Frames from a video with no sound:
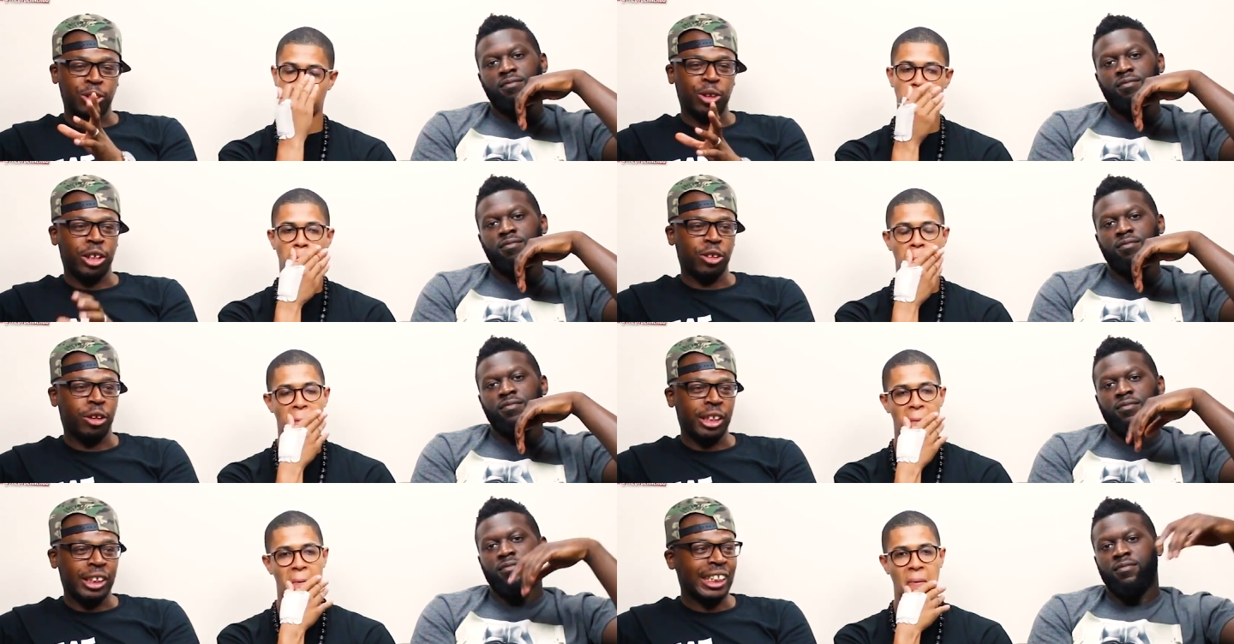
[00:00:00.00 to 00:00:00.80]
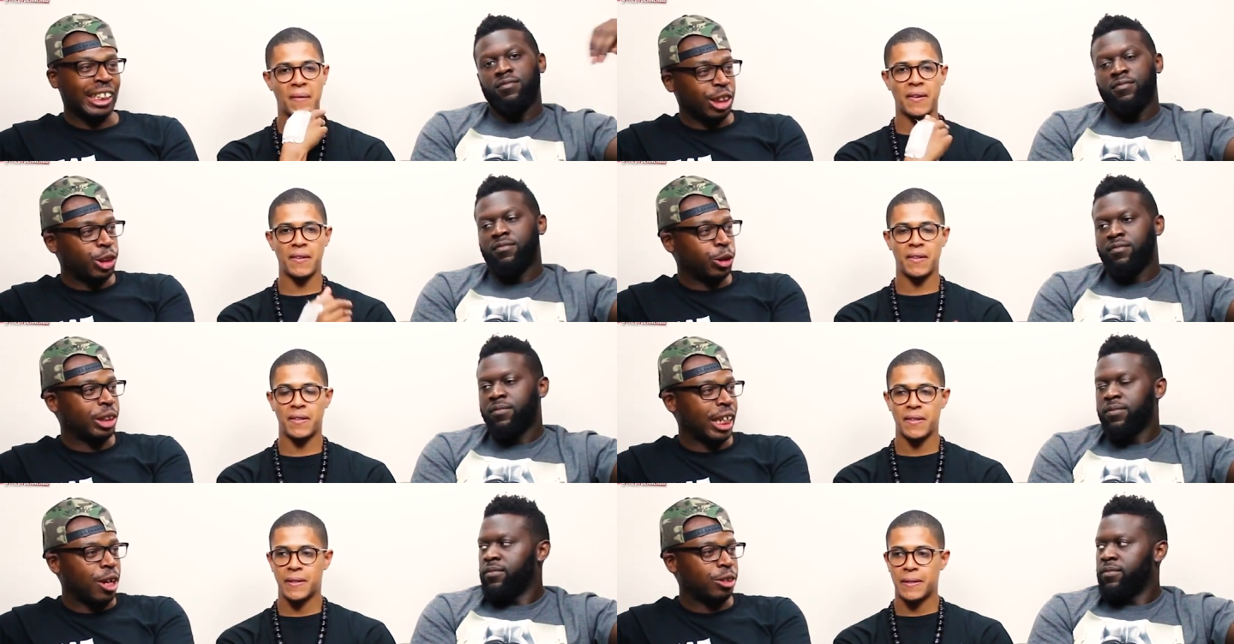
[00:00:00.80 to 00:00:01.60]
Speaker 1: That was crazy. And then they
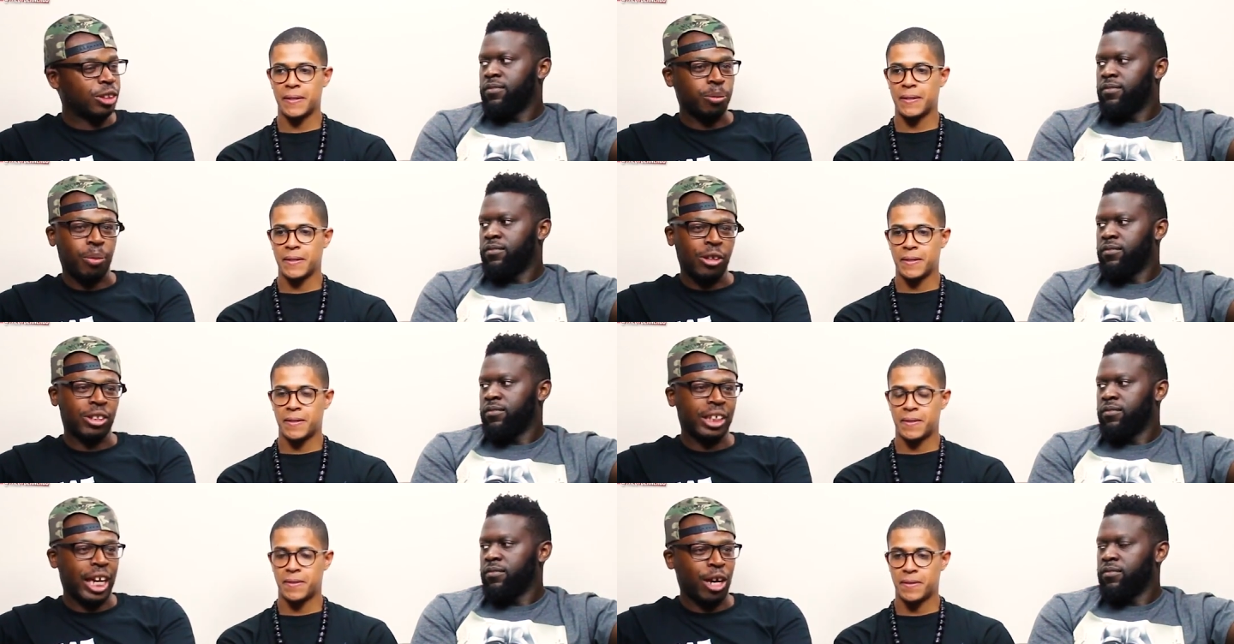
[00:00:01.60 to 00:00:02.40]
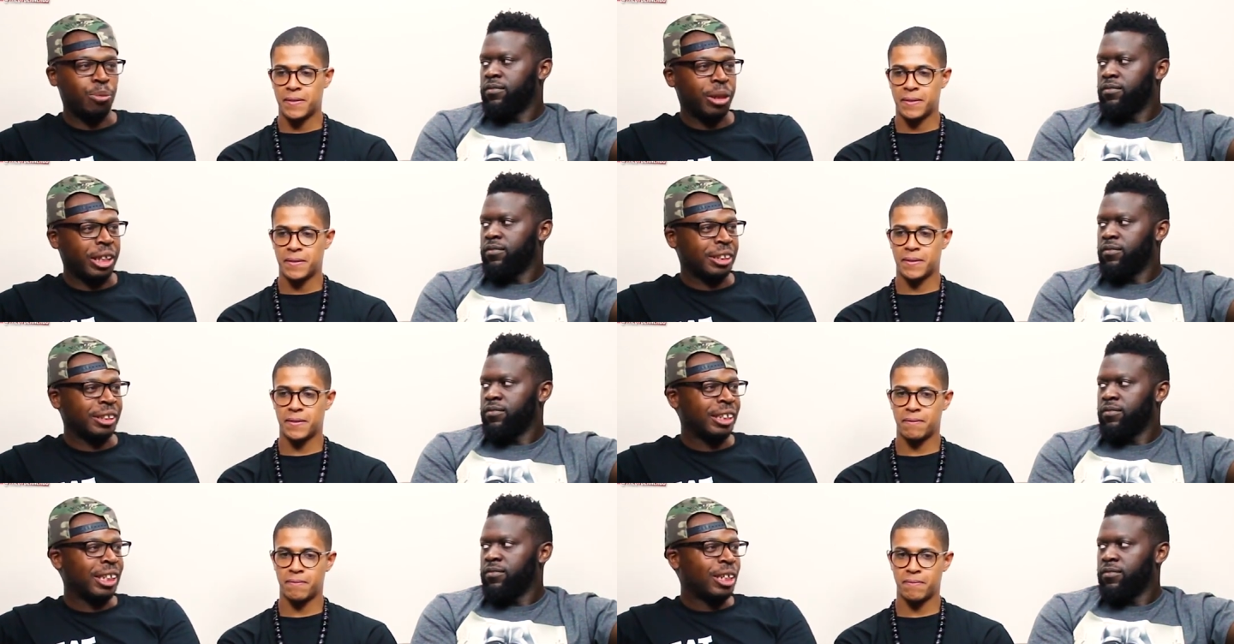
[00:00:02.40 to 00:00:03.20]
showed us parts of the
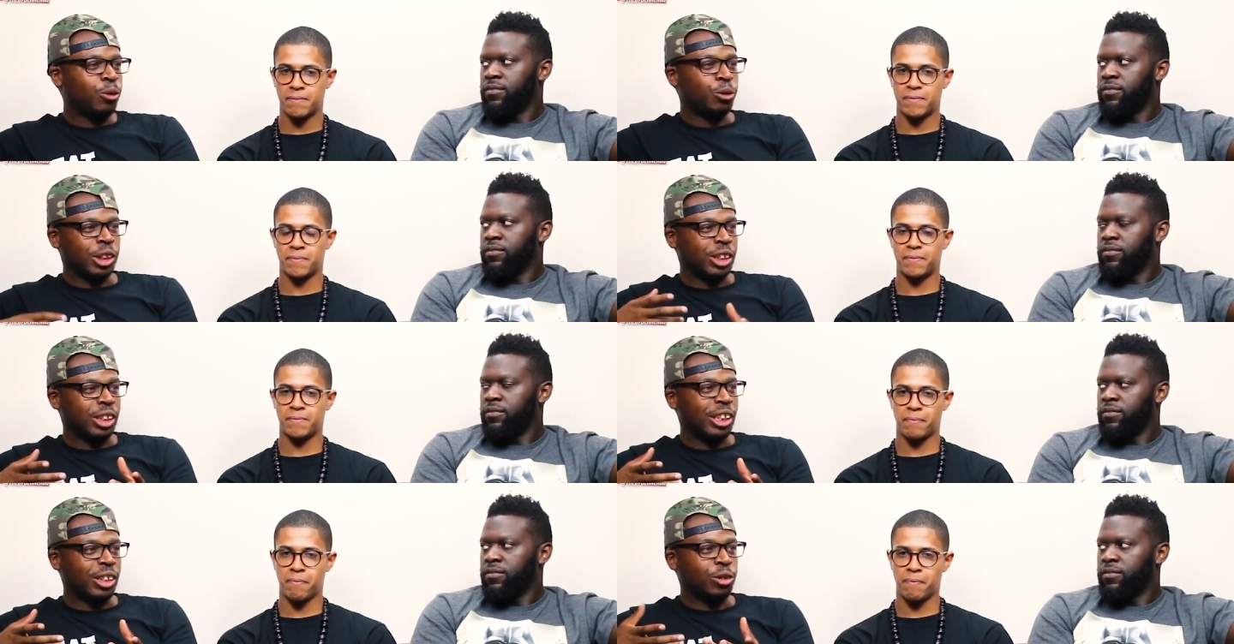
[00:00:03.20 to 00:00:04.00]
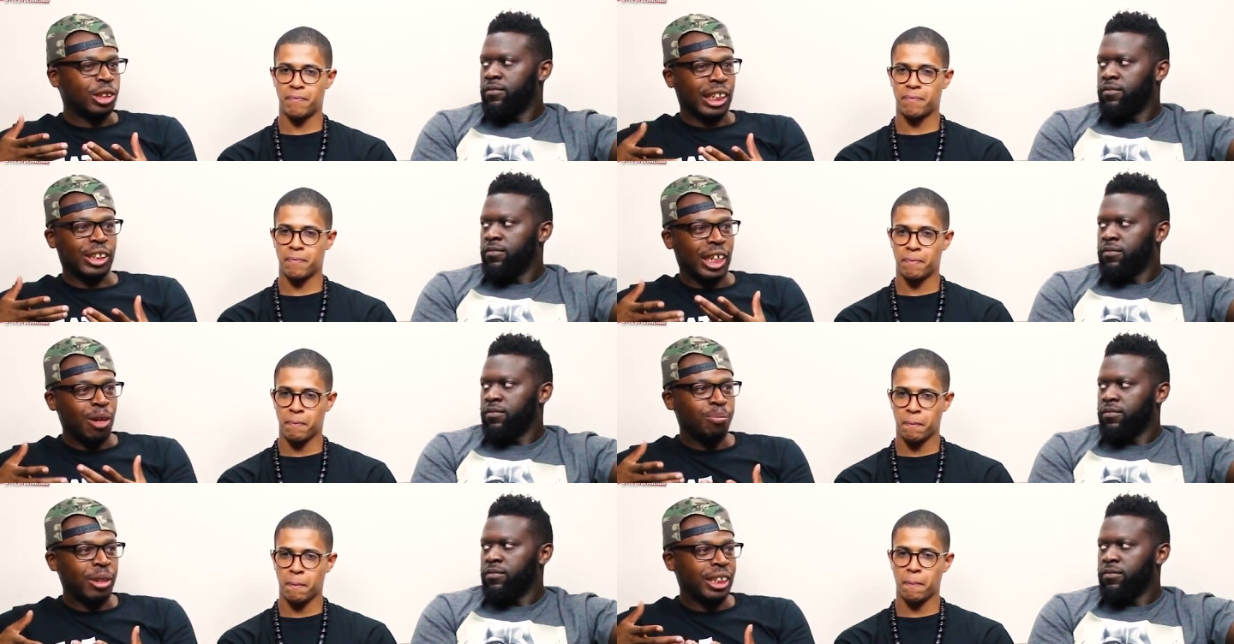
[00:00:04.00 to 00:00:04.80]
Caribbean, which looks like it
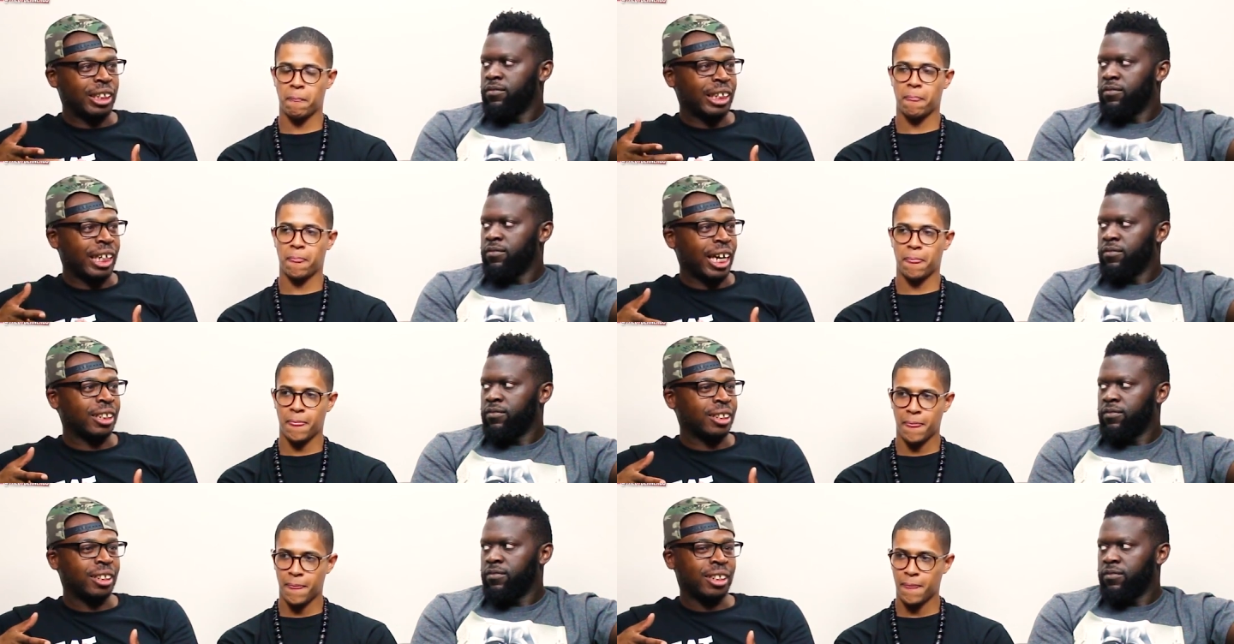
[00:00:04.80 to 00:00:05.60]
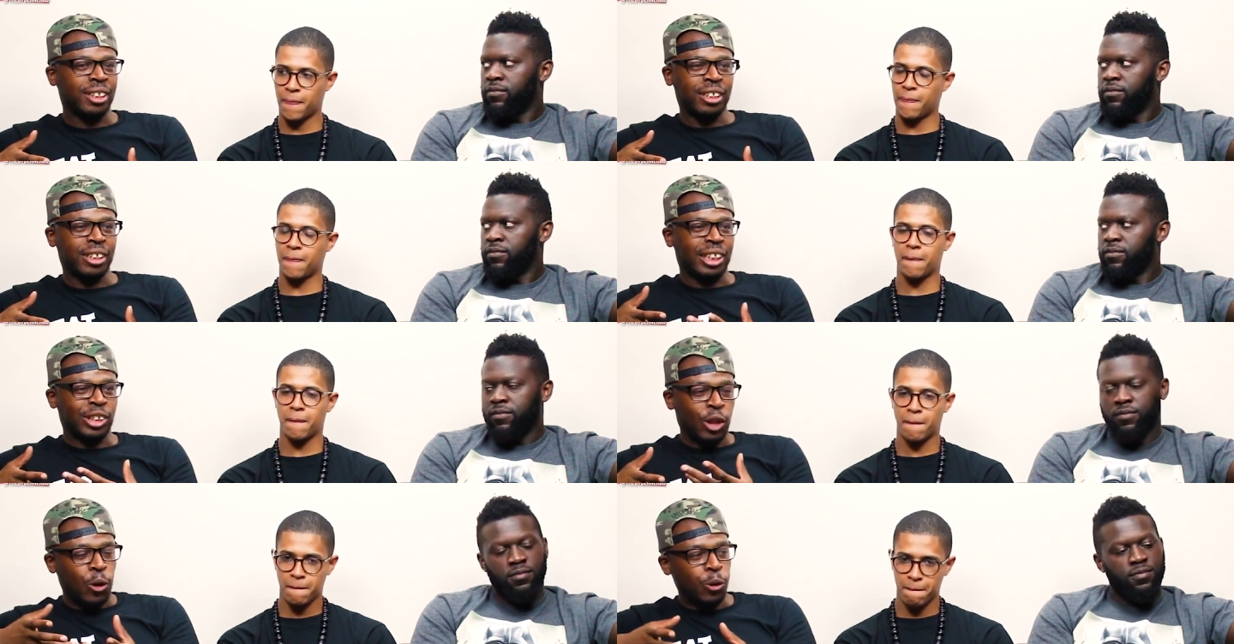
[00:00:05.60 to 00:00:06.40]
can be again
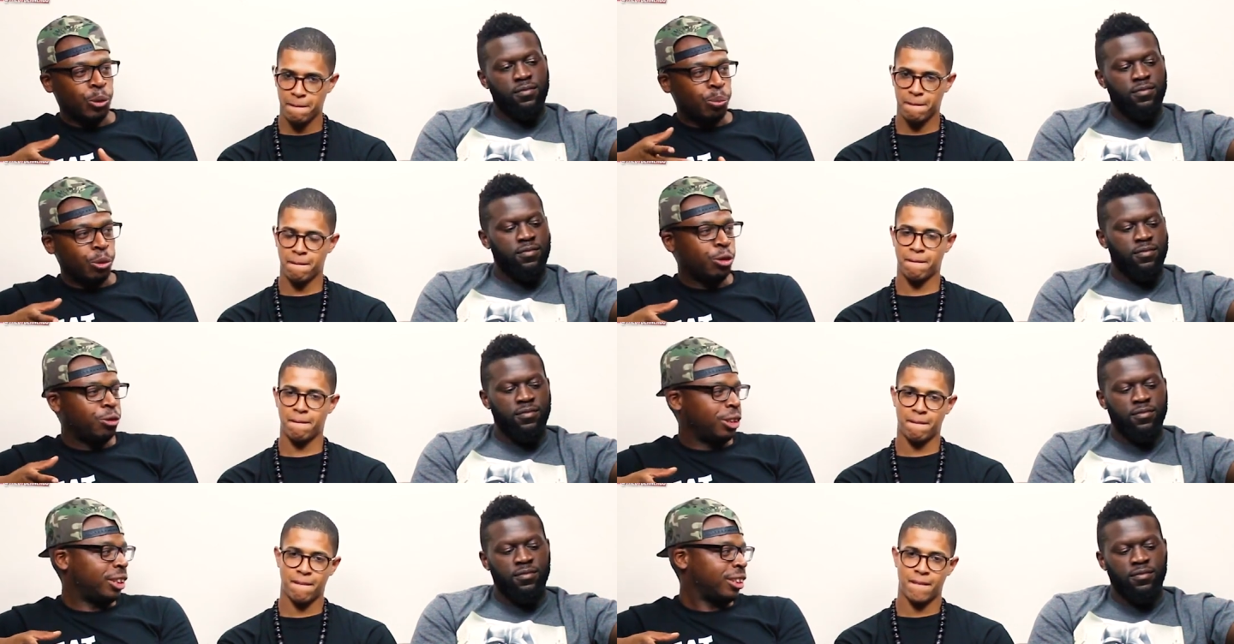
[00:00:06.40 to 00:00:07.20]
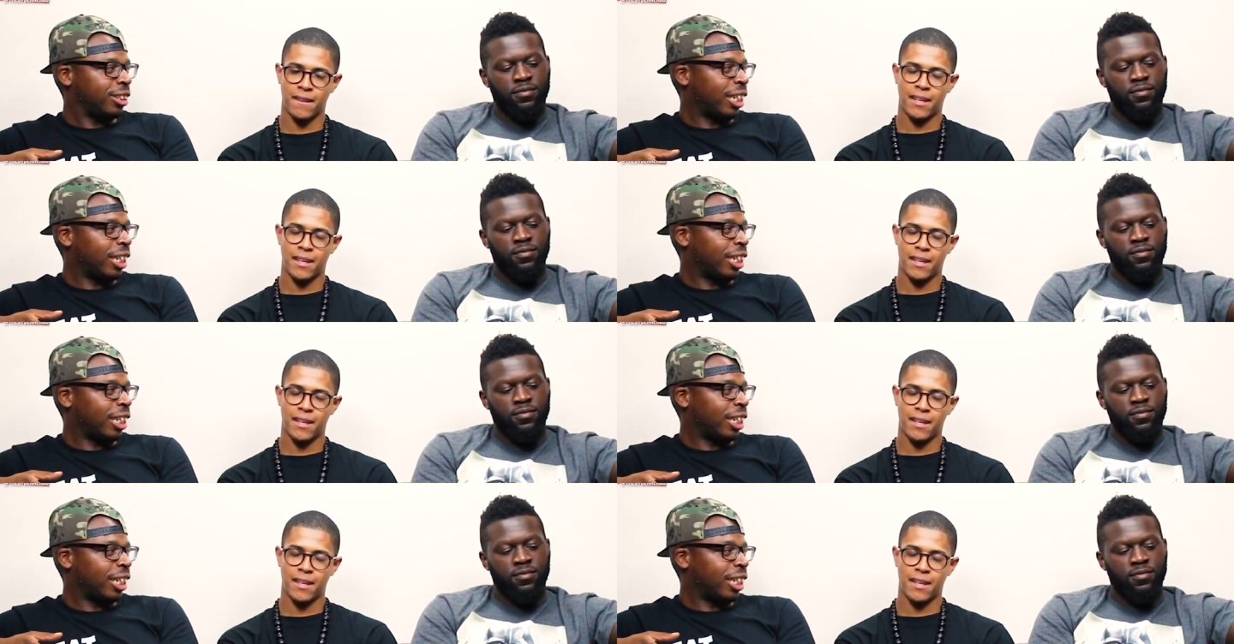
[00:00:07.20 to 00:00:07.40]
its own movie.